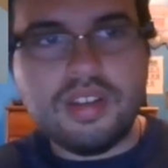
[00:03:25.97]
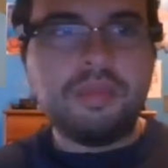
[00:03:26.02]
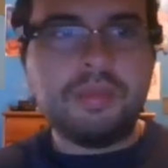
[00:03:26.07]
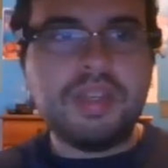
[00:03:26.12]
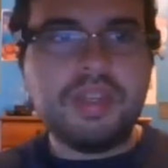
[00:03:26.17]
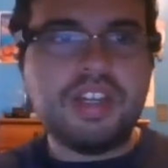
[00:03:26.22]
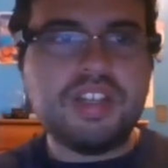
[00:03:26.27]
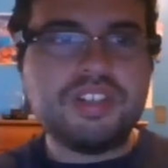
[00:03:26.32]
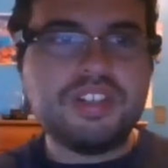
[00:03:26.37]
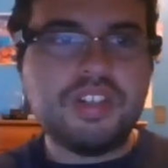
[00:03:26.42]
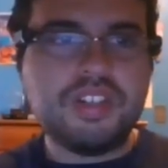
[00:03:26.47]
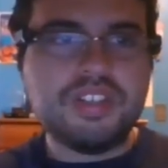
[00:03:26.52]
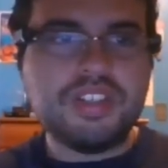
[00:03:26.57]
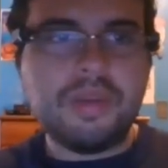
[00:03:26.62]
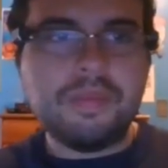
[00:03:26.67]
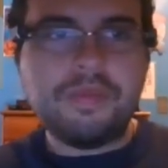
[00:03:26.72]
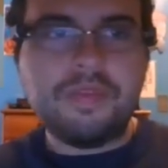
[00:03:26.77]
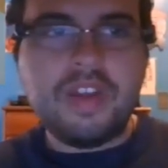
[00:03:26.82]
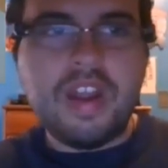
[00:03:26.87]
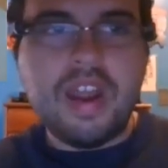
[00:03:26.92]
because there are
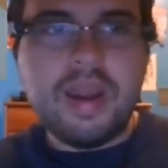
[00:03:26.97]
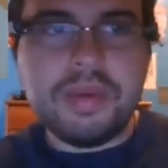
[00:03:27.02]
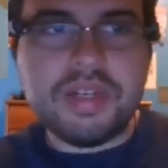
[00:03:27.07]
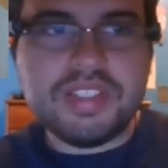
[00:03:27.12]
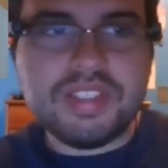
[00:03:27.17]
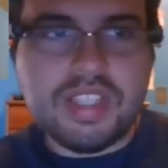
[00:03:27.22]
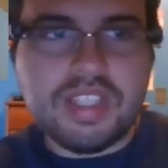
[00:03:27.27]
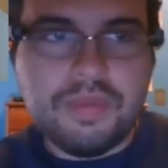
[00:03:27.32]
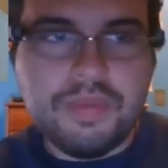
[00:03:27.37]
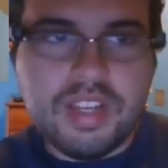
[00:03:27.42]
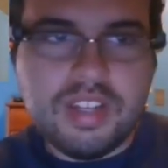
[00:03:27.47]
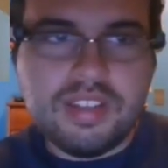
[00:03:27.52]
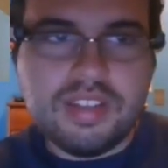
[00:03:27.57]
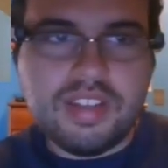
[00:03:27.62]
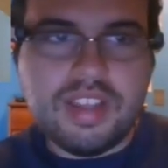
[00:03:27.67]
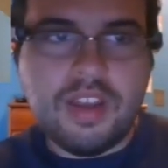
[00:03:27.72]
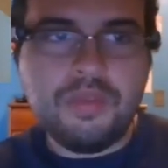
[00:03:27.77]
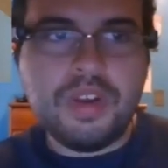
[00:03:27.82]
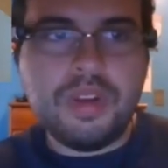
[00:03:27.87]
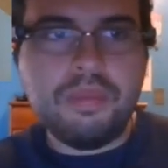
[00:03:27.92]
some fabrics that
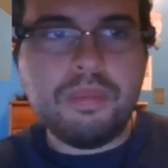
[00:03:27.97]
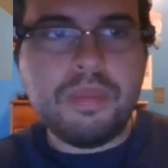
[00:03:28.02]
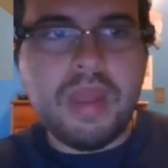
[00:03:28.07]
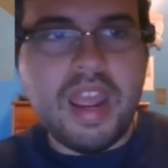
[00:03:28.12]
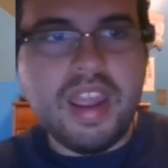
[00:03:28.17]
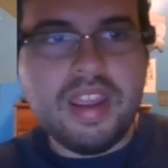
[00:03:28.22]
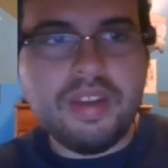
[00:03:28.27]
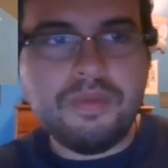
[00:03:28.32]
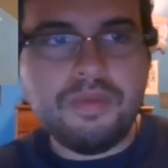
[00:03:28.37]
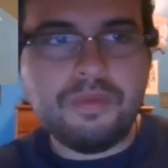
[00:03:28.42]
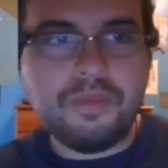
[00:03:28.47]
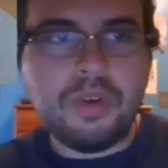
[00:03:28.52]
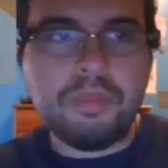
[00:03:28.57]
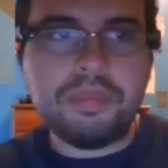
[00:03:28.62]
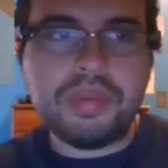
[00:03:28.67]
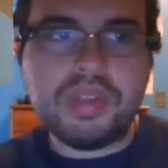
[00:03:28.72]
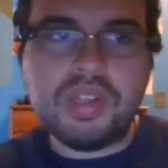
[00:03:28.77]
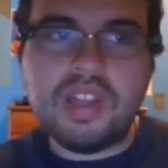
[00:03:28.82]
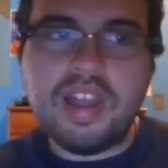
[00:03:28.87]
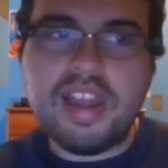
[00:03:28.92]
we made for
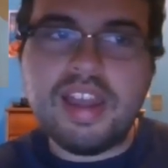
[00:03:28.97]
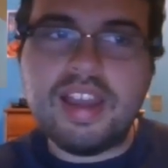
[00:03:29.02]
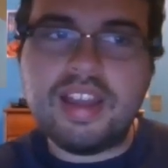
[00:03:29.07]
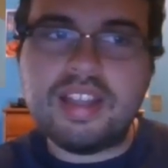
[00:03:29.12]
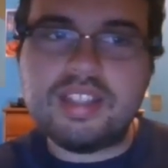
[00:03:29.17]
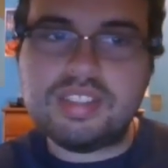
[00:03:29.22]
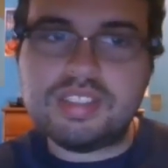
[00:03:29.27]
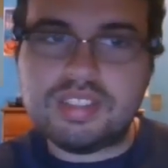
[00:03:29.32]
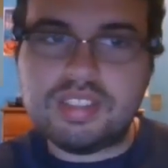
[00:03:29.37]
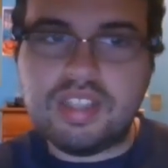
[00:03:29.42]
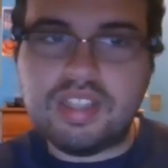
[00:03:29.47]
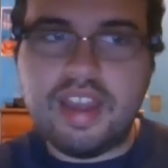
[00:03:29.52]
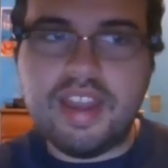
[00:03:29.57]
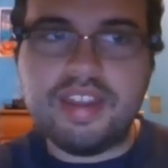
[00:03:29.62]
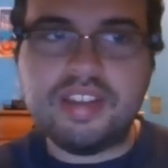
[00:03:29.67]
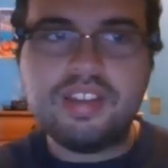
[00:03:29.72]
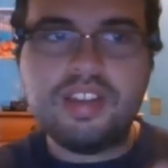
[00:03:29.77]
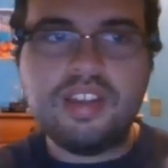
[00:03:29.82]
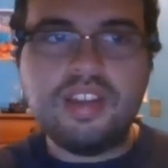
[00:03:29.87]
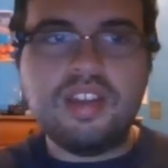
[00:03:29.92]
plants,
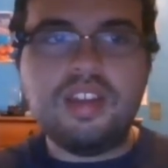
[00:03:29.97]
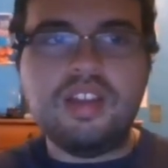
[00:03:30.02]
like